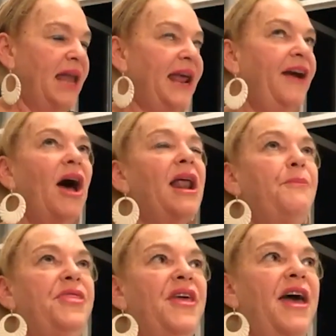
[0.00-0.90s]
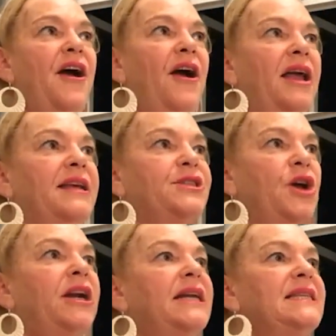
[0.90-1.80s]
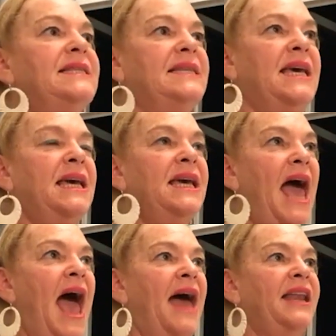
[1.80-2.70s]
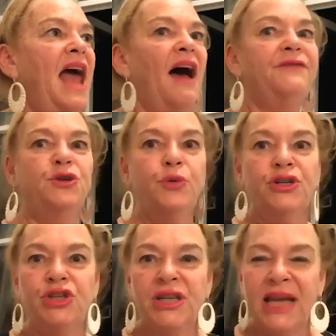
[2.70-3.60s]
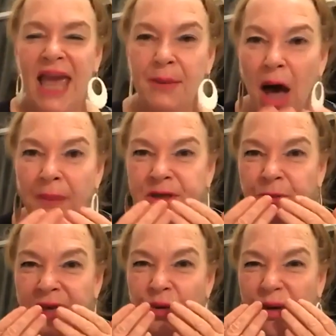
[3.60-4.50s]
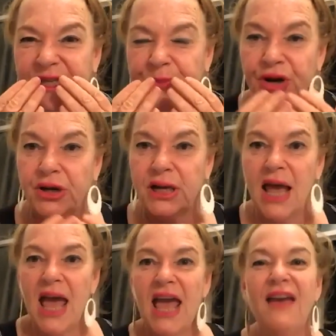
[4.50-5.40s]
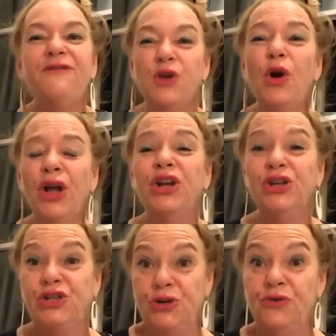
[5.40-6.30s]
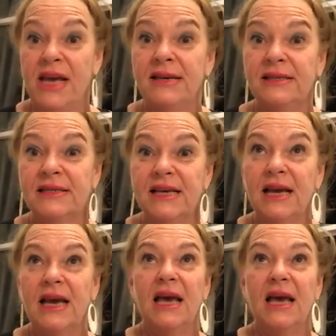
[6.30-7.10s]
And I got up there and I started to sing. And afterwards, she came up to me and whispered, If you're going to do this,